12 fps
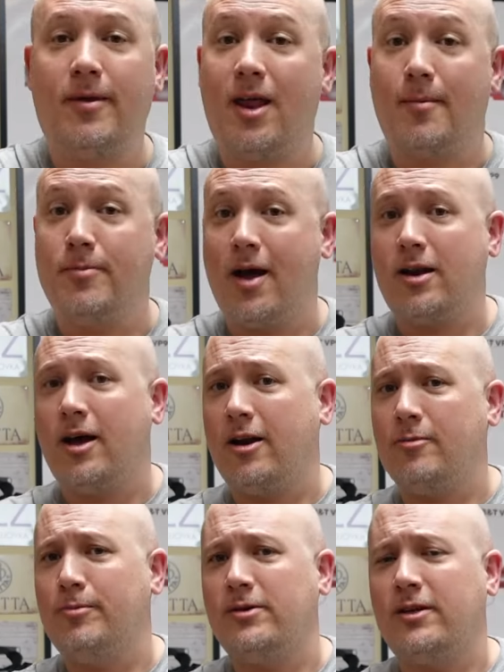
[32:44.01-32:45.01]
and I'm not
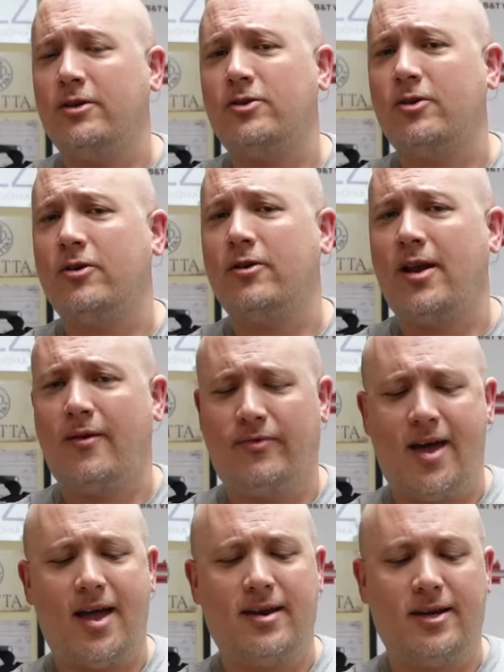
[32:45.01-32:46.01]
100% sure if
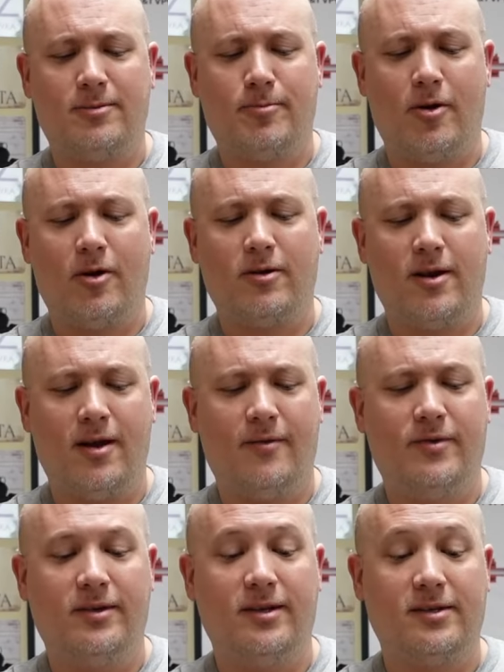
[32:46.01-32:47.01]
that is part of
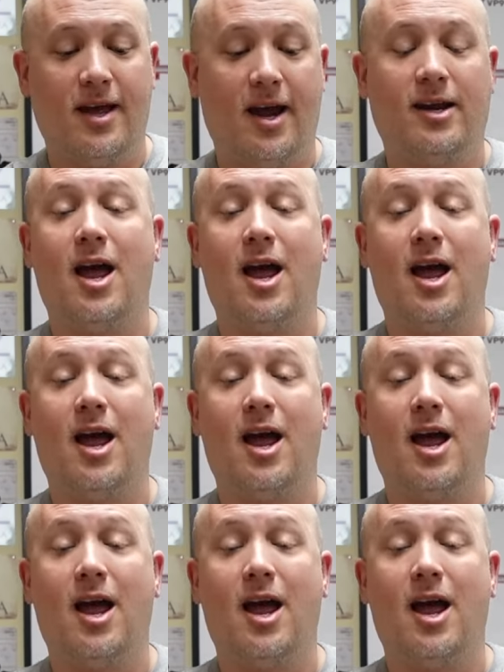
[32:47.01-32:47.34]
the design.